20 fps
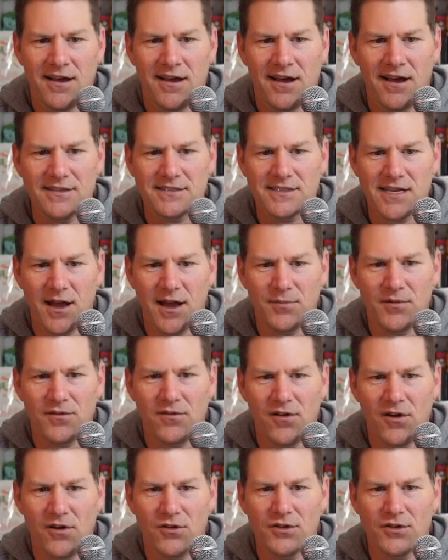on top of
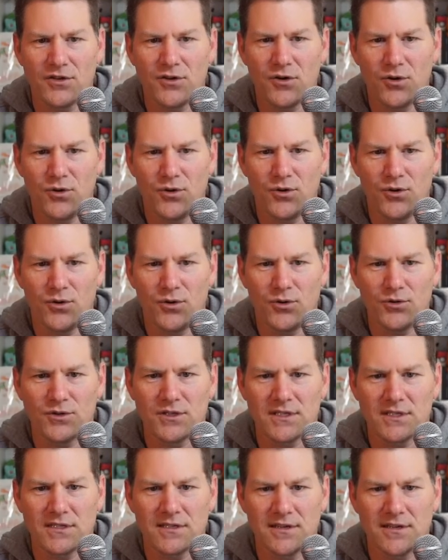all the gold
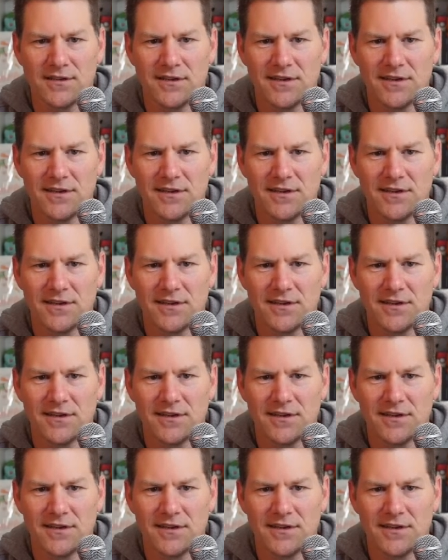and